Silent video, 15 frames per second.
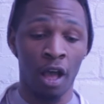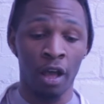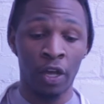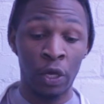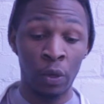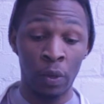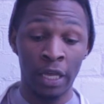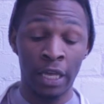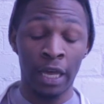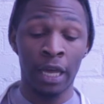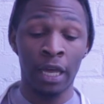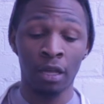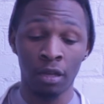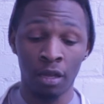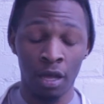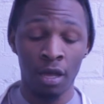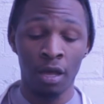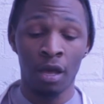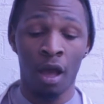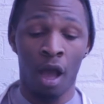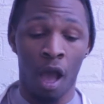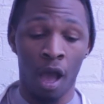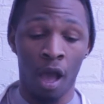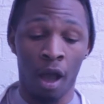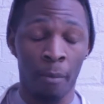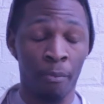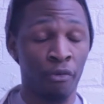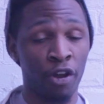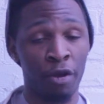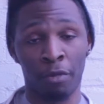Guilty Gear. I
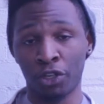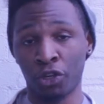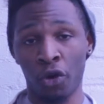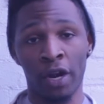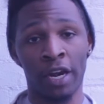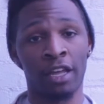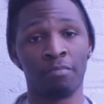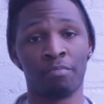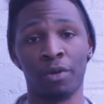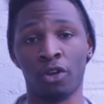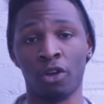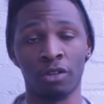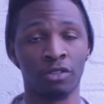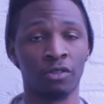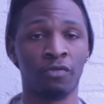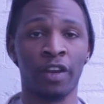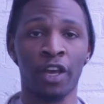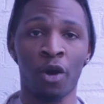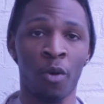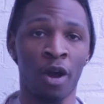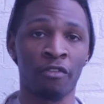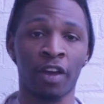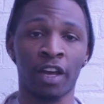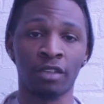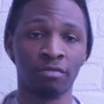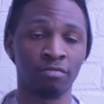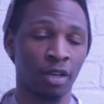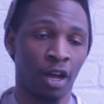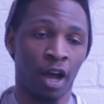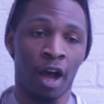pretty much got in it because of Leo Whitefang.
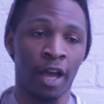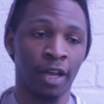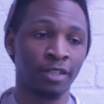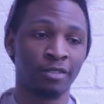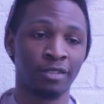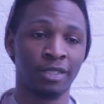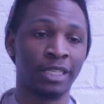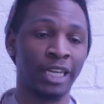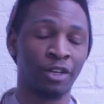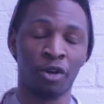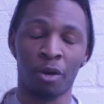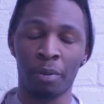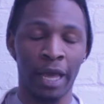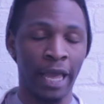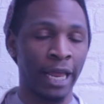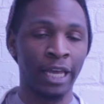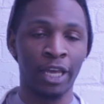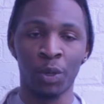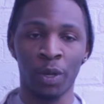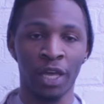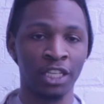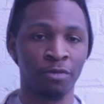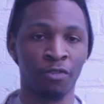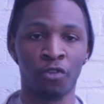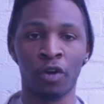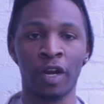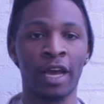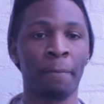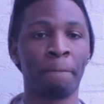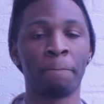I did not play any Guilty Gears before
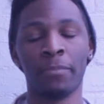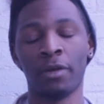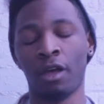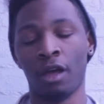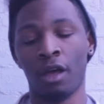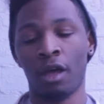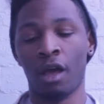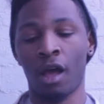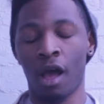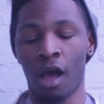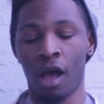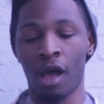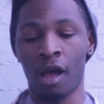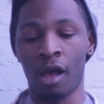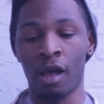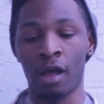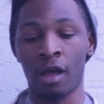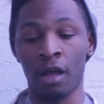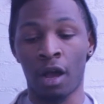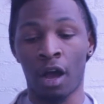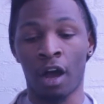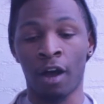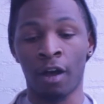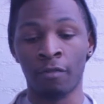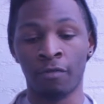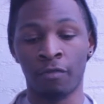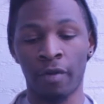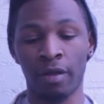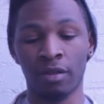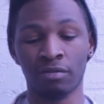that. I've
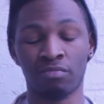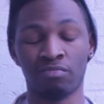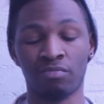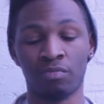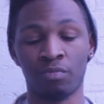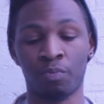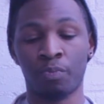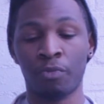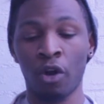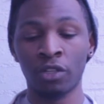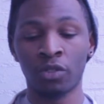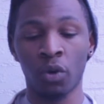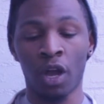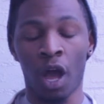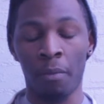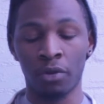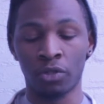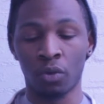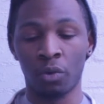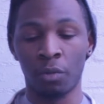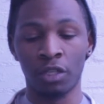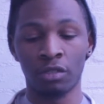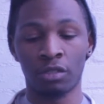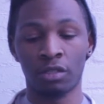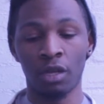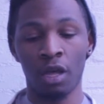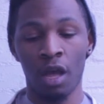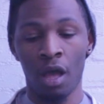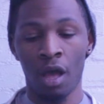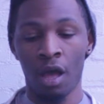gone to a couple of tournaments.
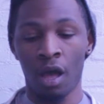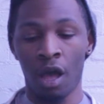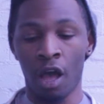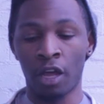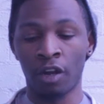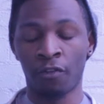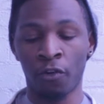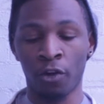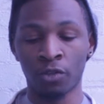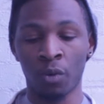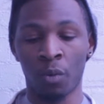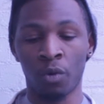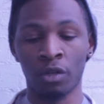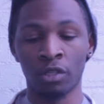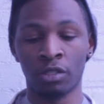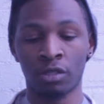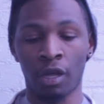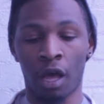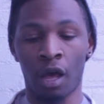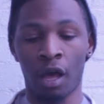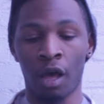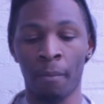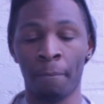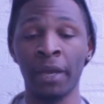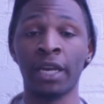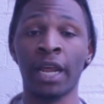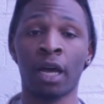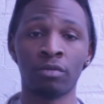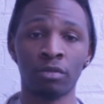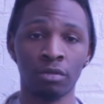The first one was
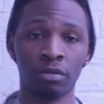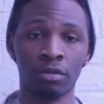Beatdown.